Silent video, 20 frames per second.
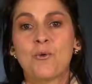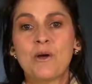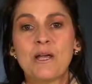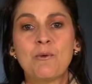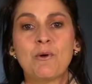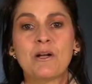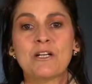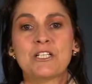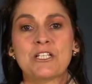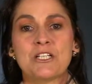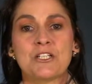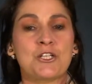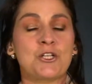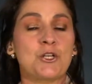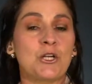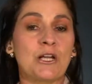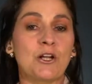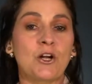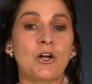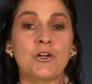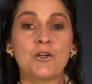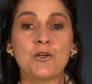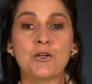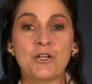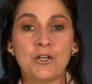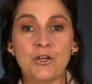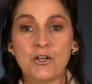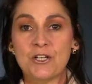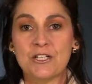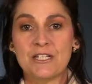we want to include
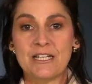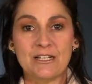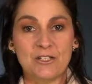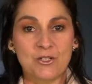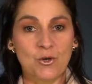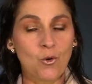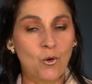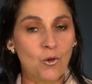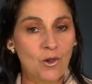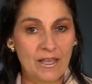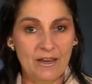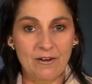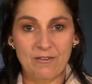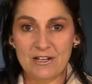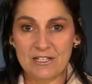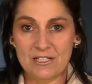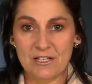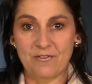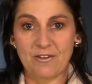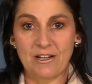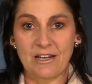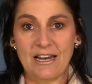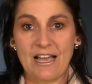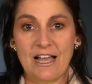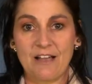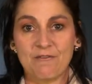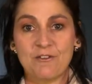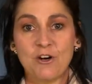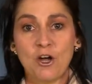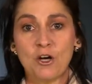unity into all areas of our
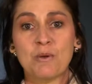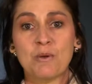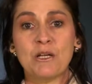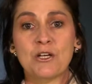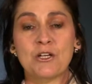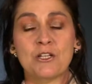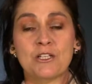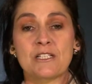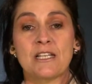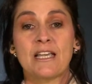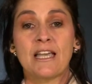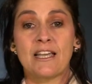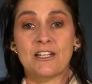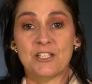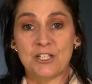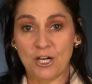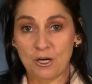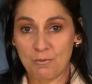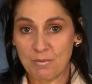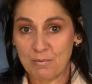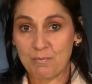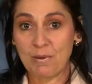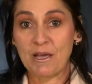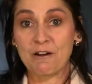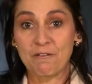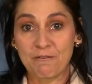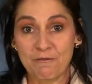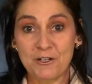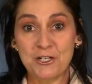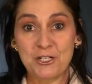life, because it's going to be
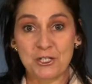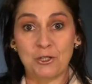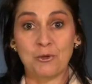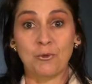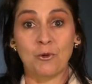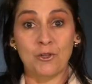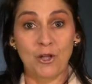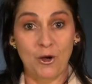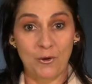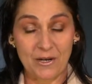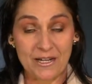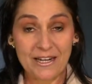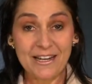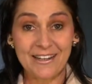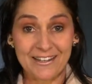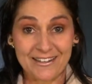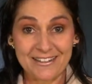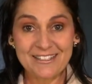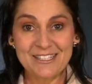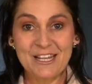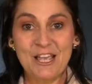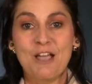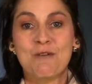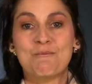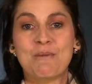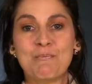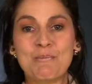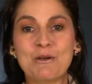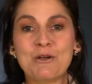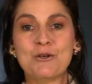beneficial, although it is,
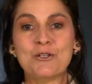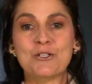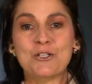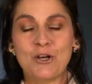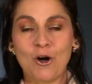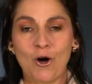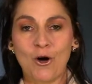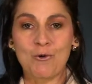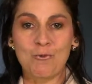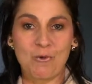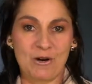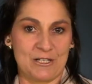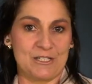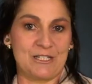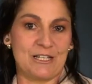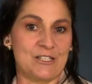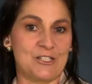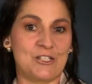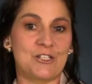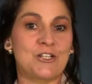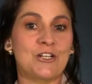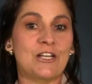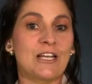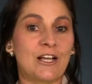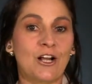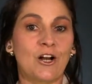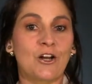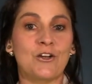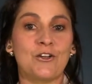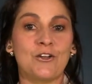but because God wants us to
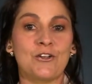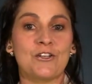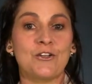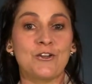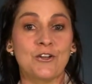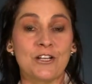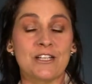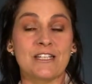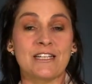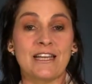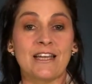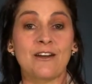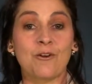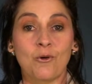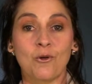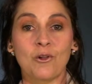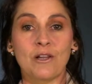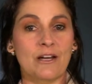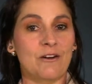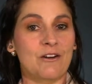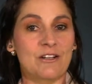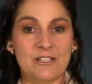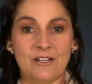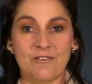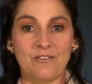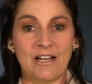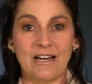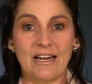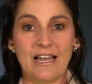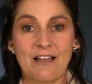include unity in all areas
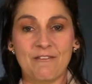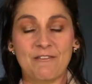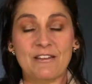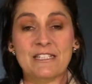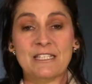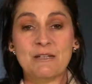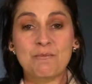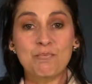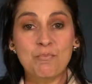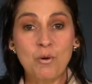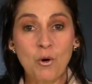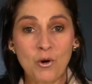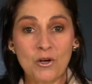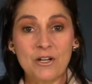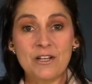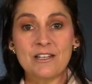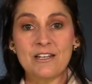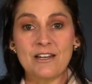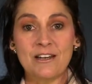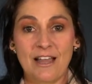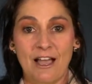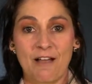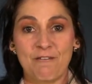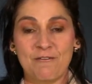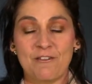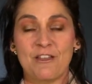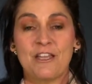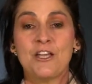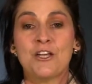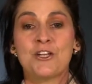of our life. It's important
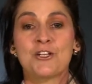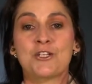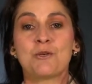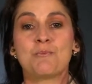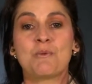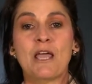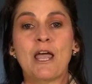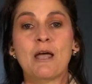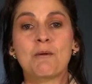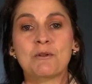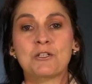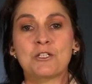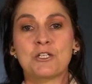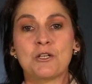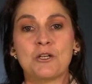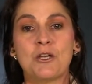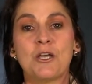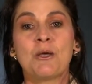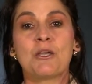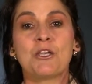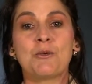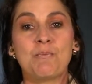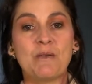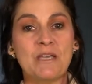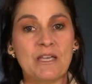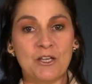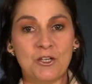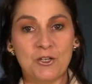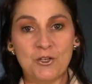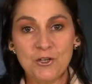enough to be able to
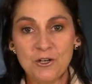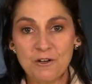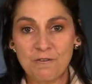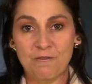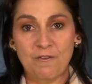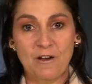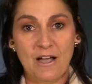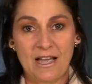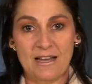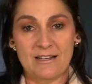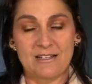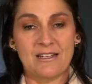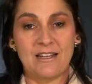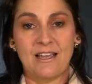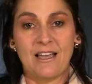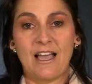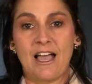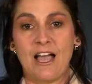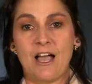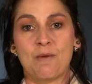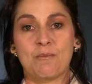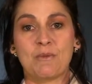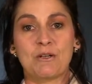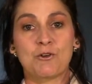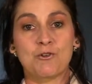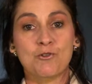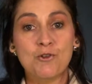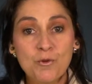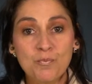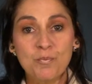be a unified um,
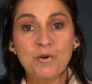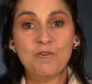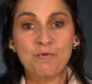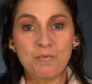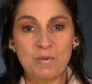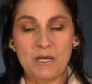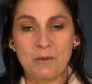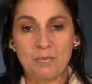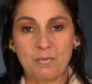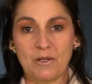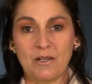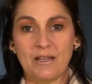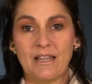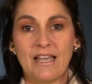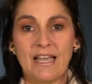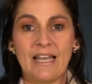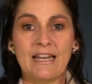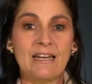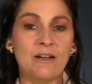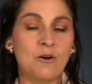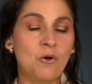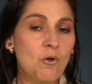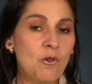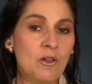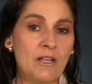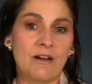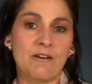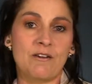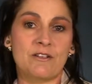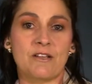group of people, and in
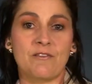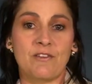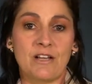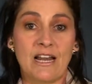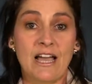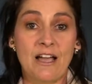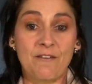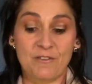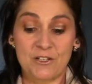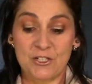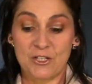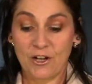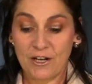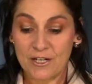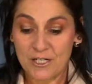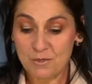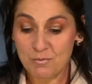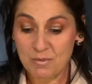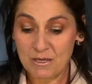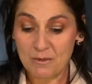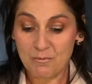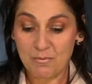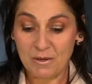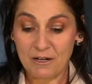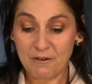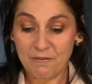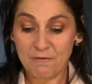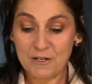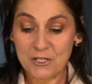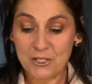all areas of our life, it's going to be
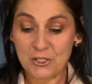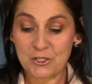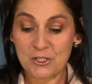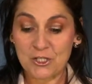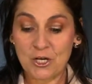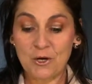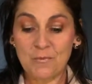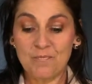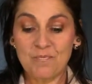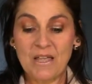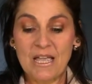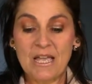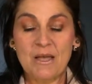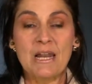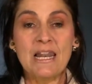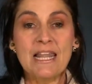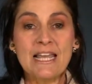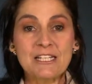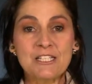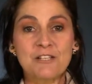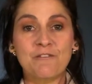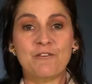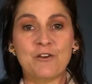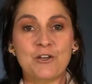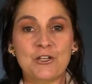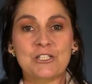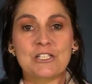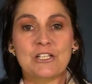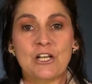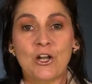beneficial. So, let's let's
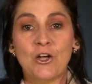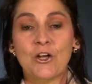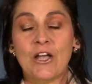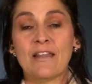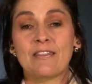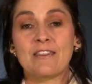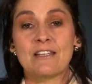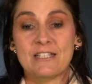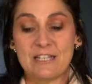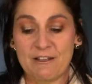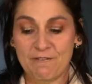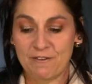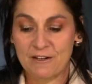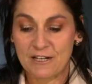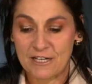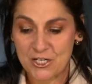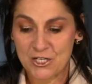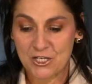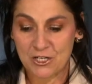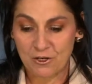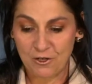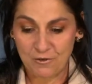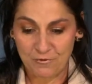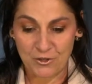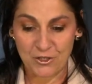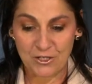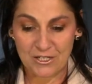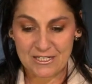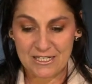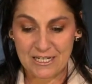first look at the definition of
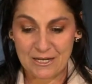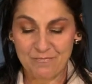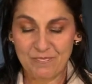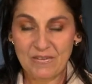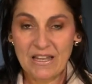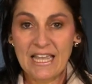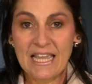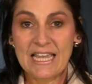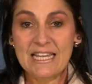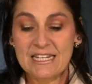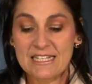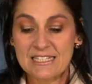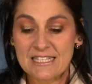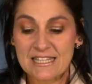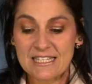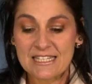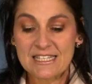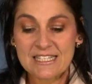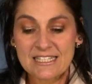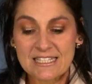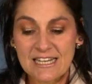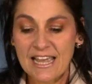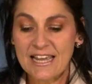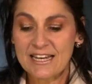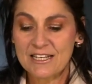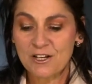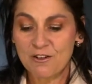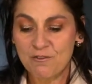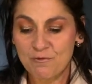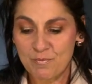unity. It is the
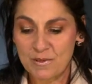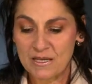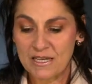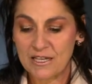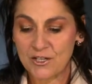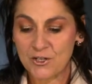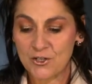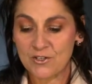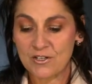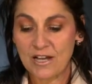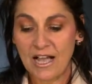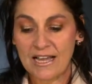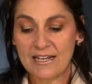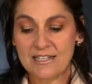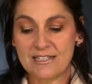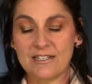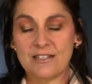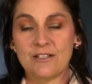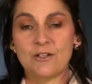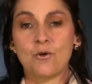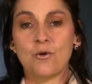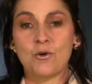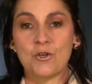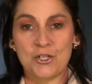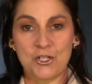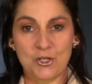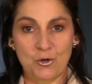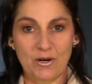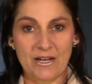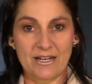state of being united or
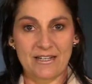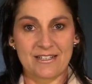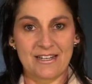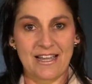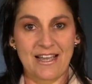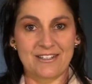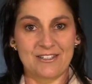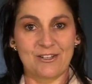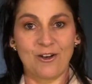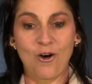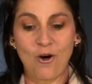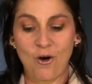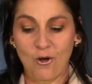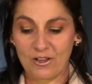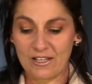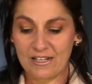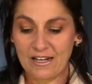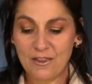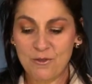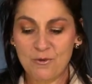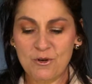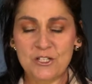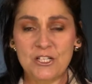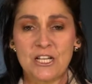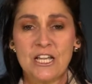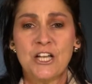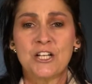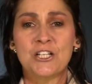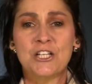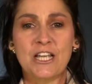joined as a whole. In other words,
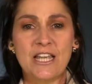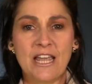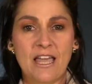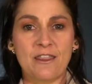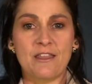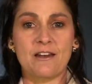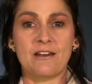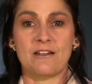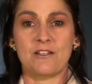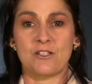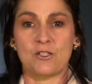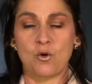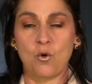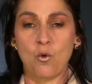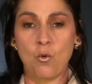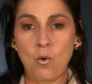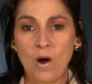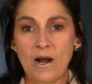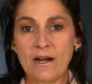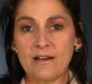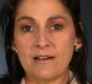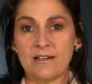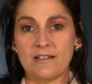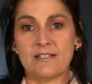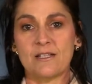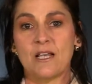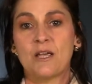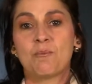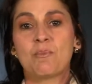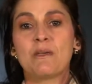togetherness or
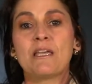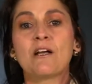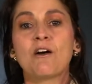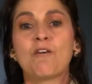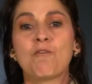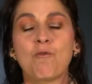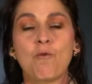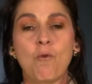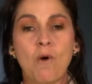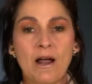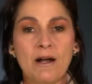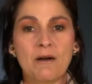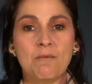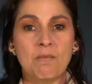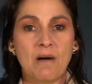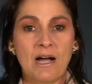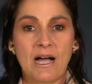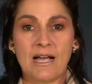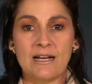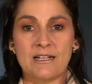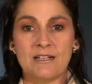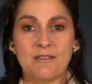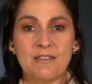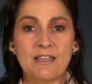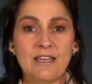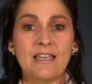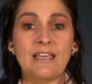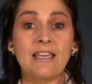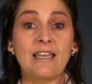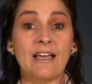oneness, being of one mind,
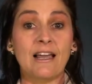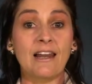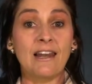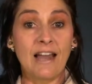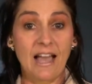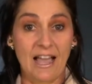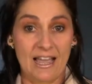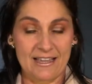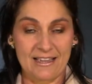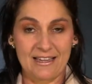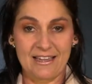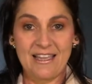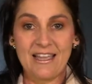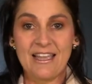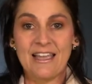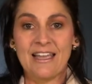thinking alike.